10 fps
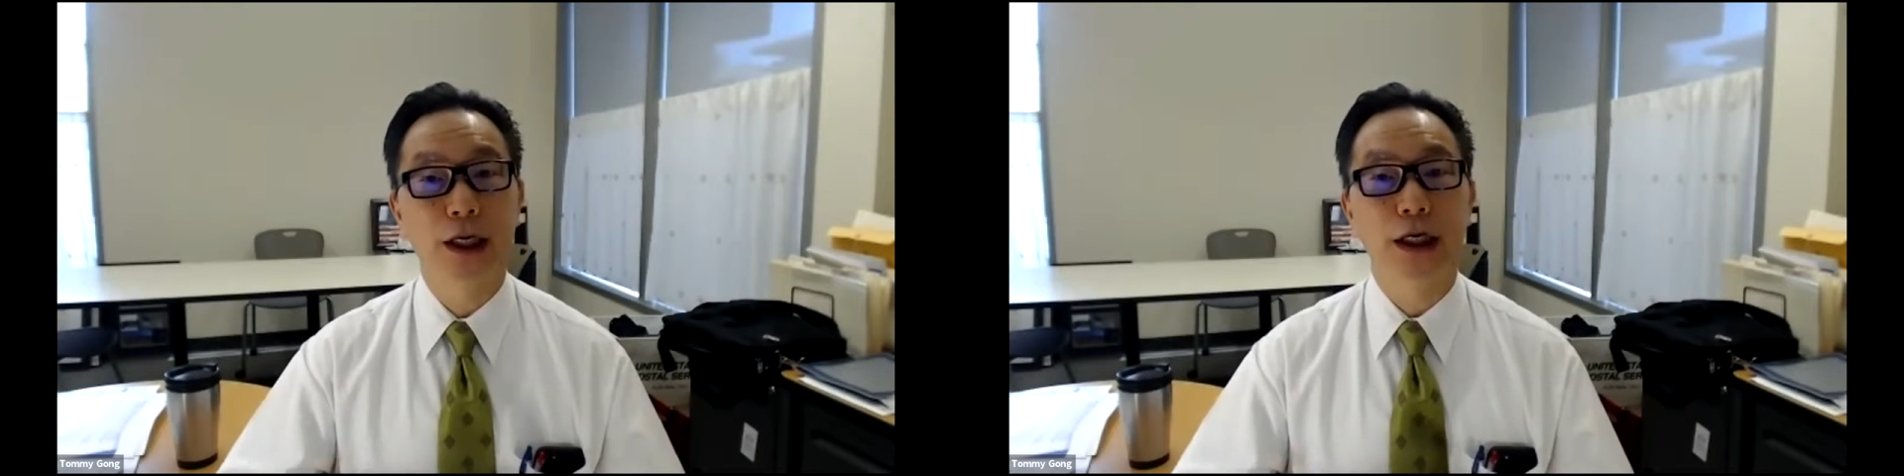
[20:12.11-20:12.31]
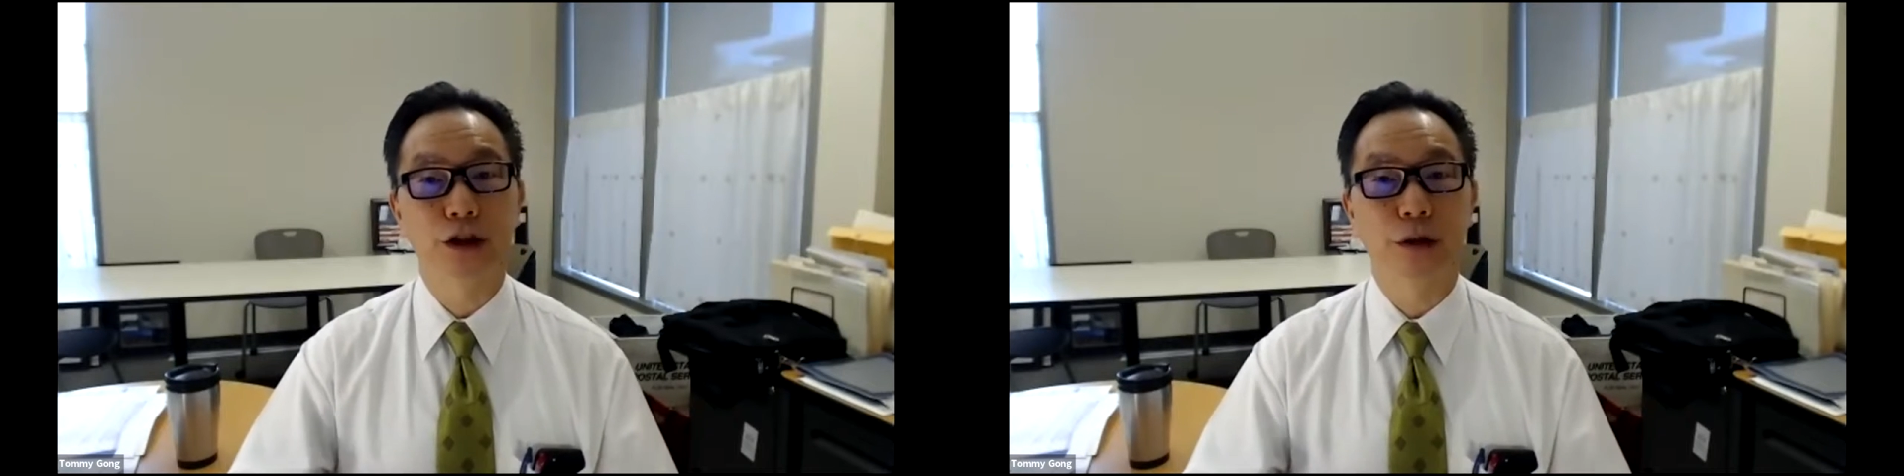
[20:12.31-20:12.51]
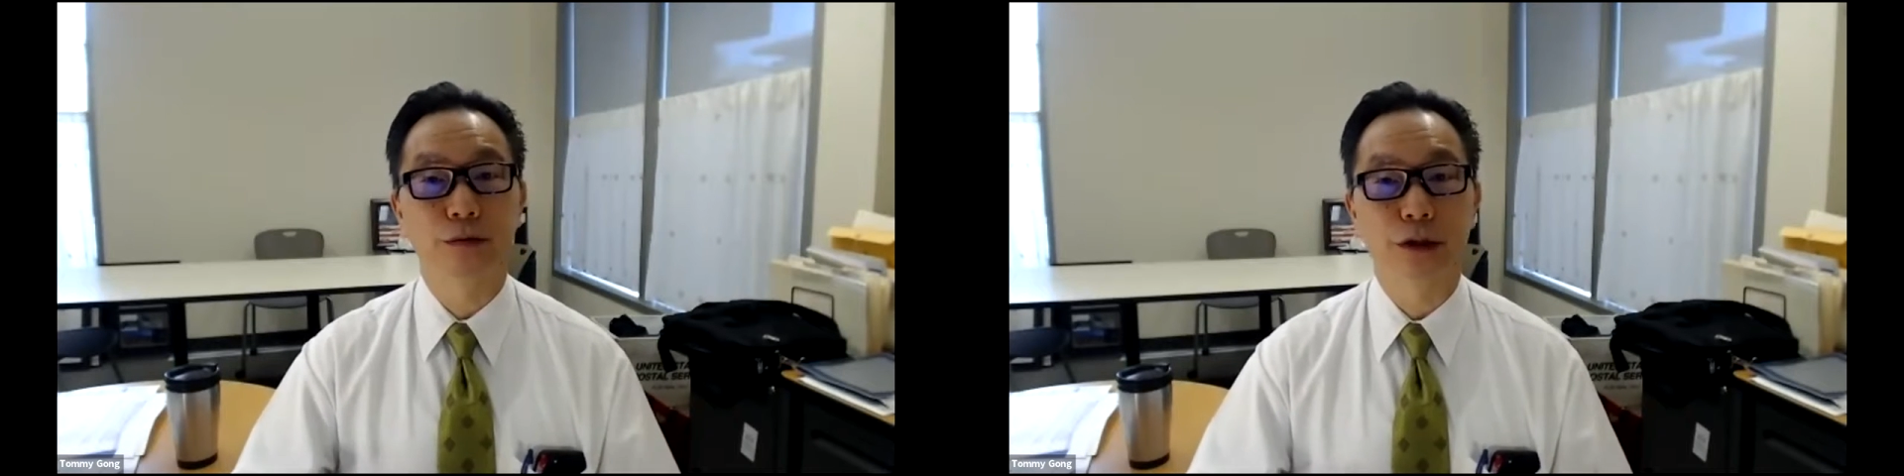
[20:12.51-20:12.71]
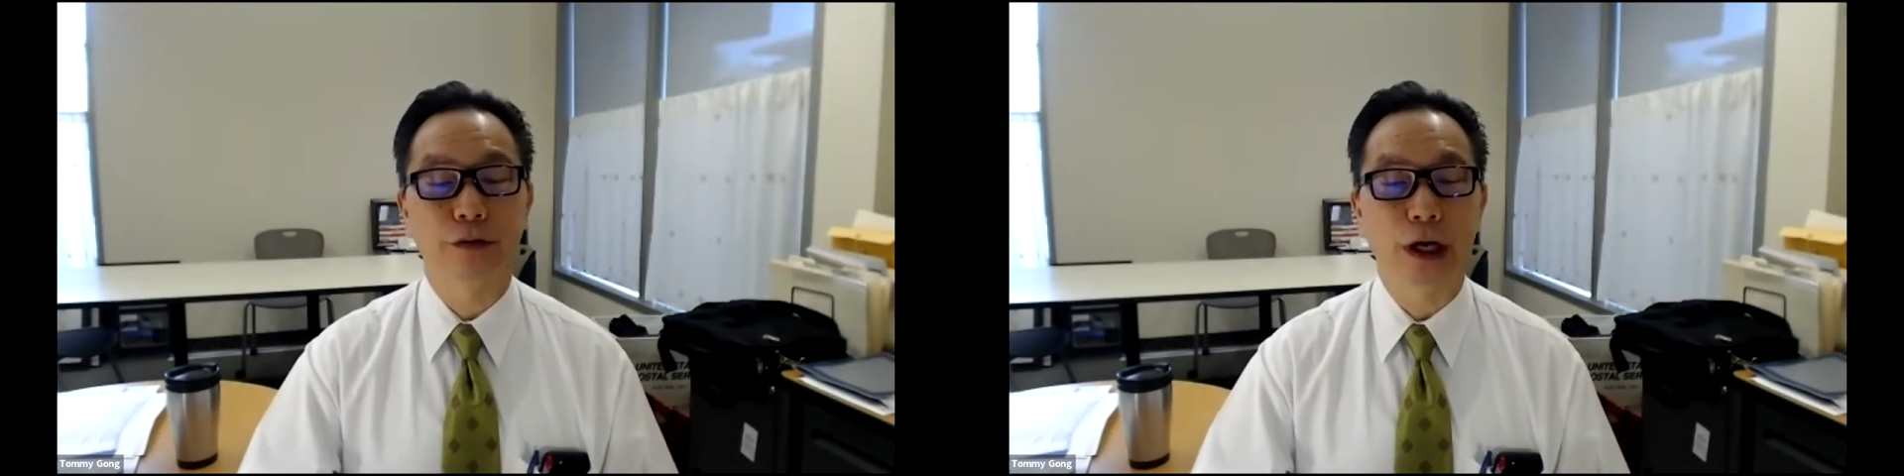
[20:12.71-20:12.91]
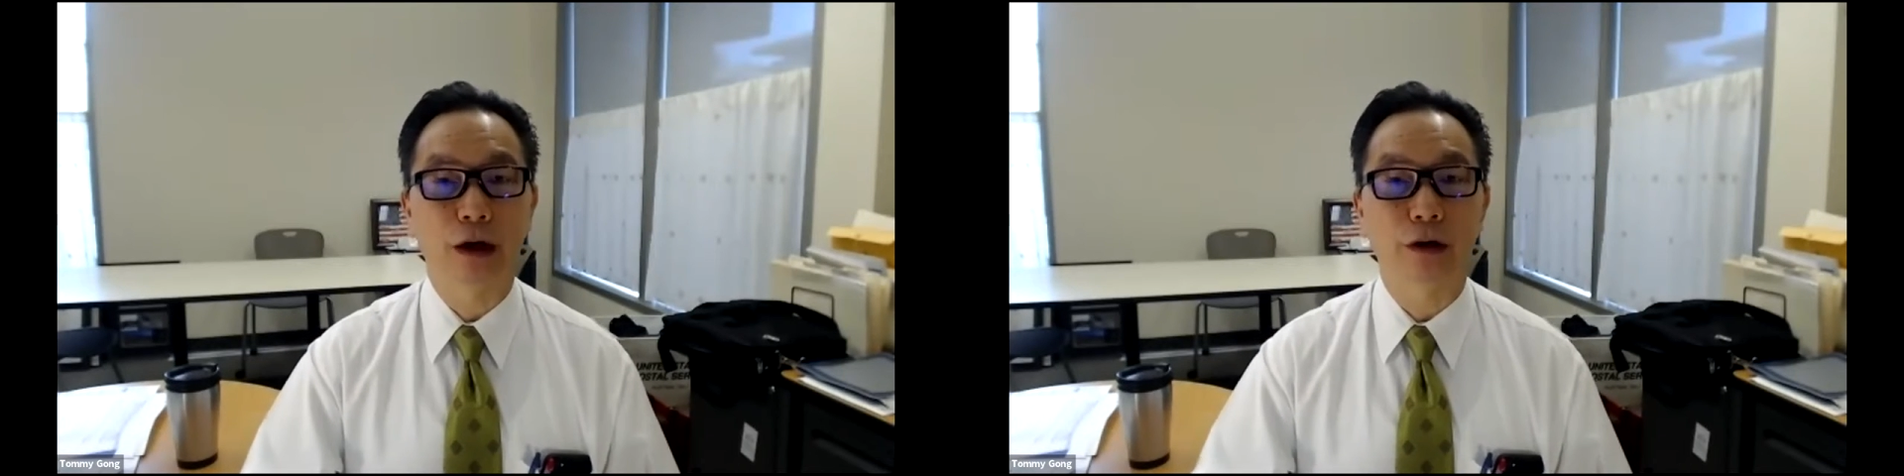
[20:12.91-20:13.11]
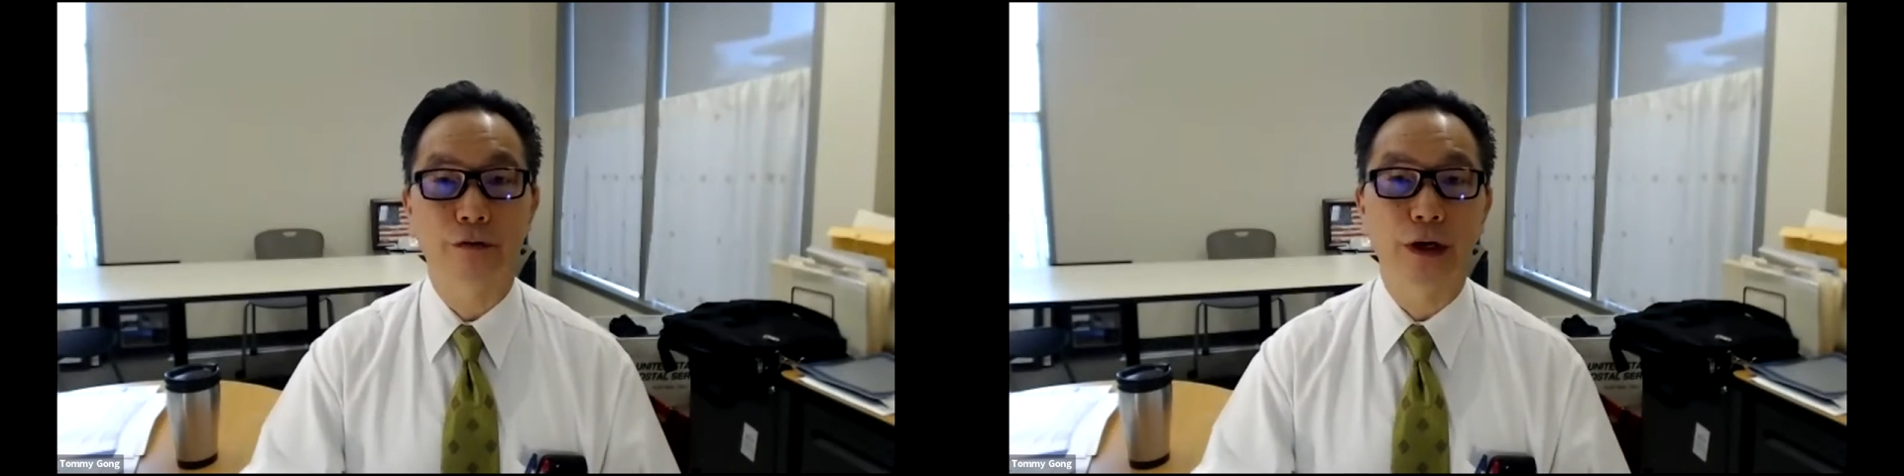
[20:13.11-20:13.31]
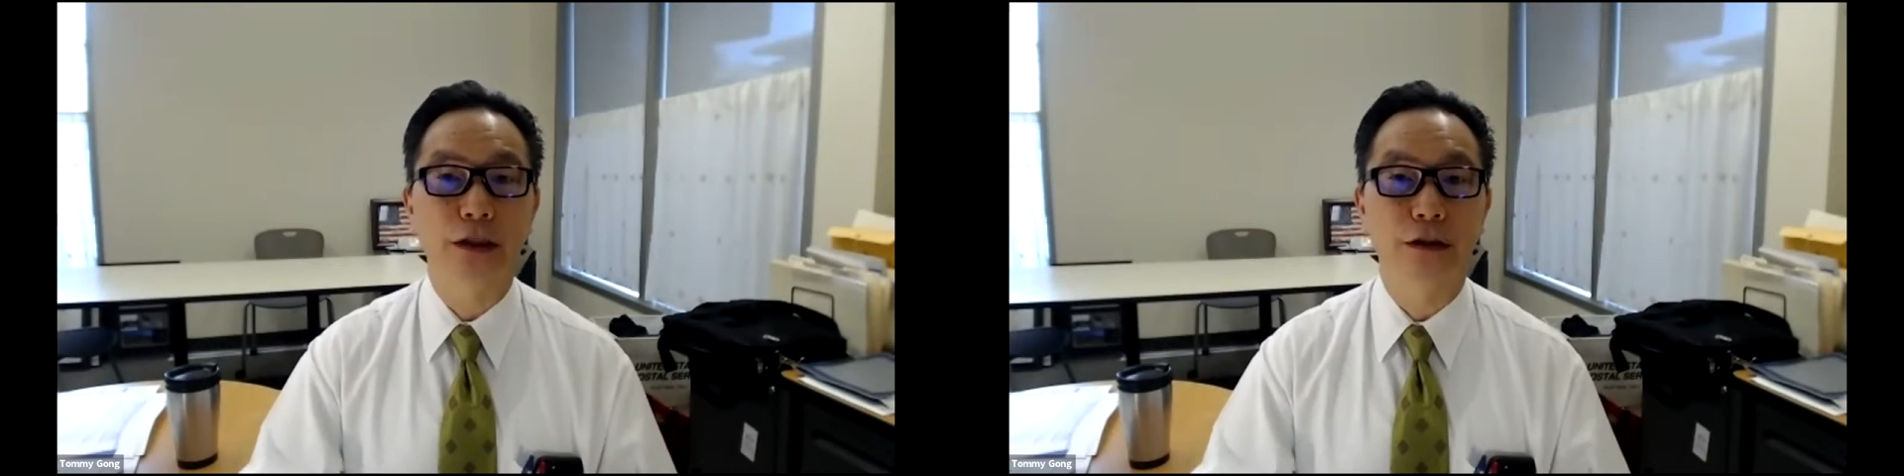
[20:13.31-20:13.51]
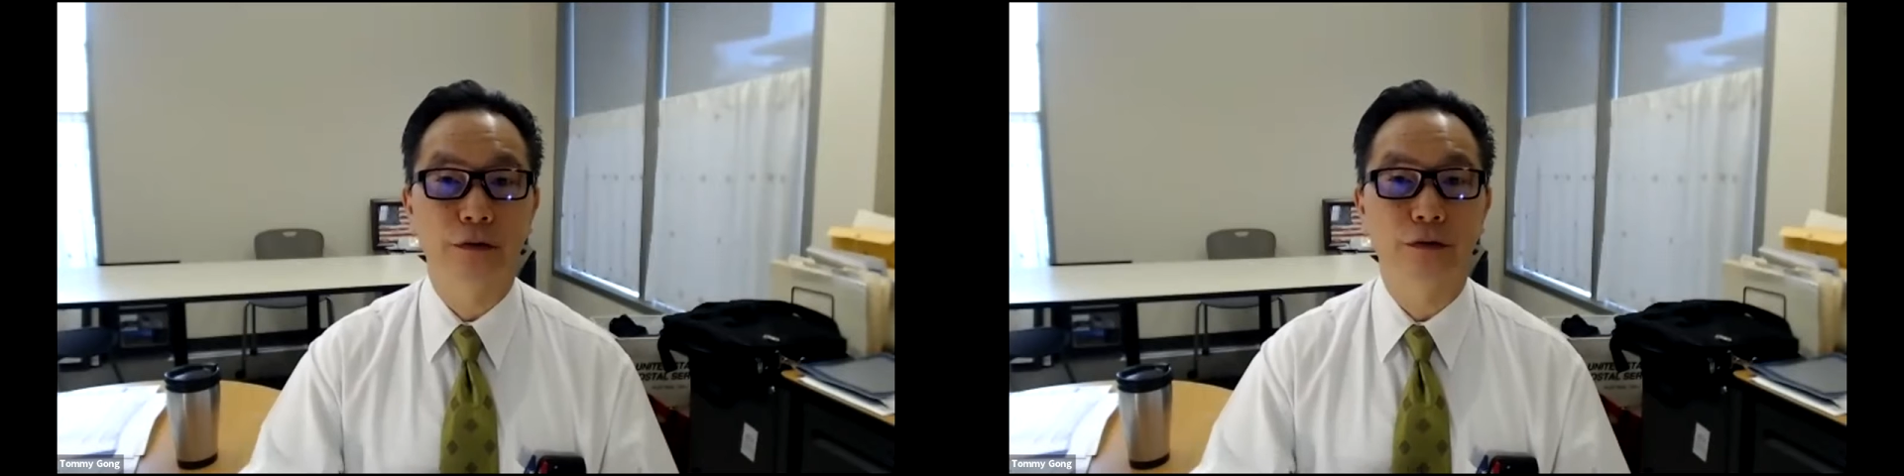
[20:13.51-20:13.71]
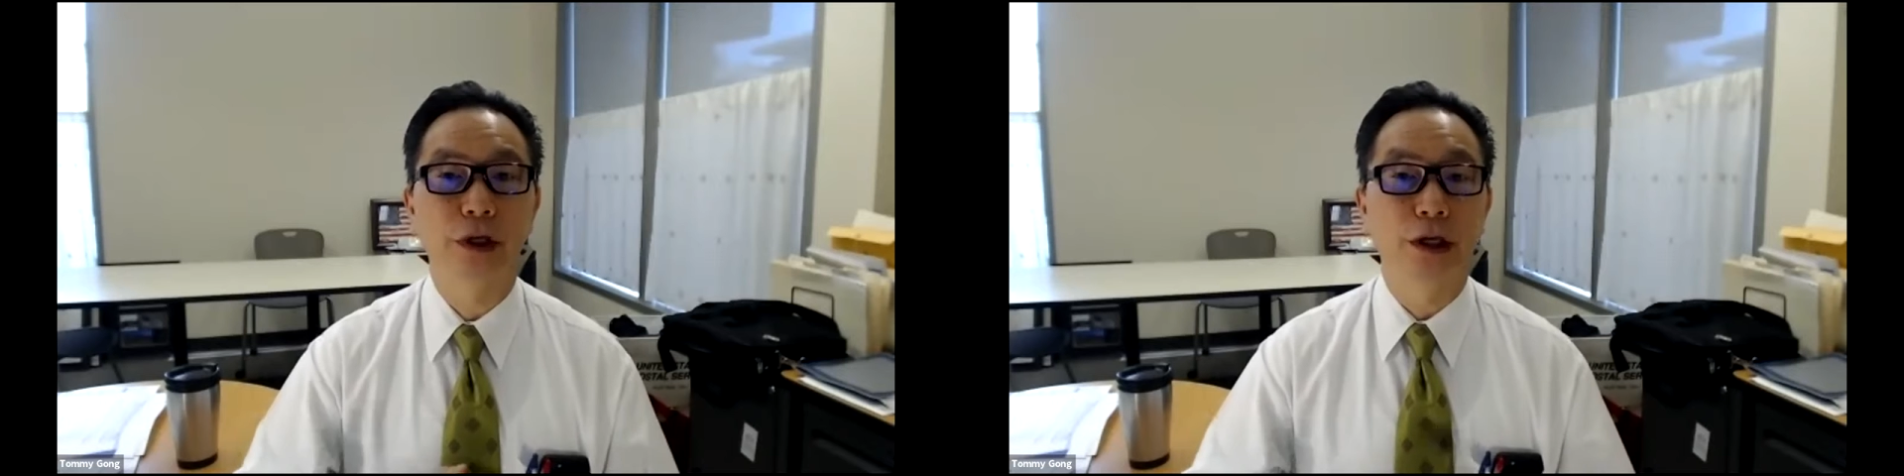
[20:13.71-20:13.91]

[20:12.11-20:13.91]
in terms of how effective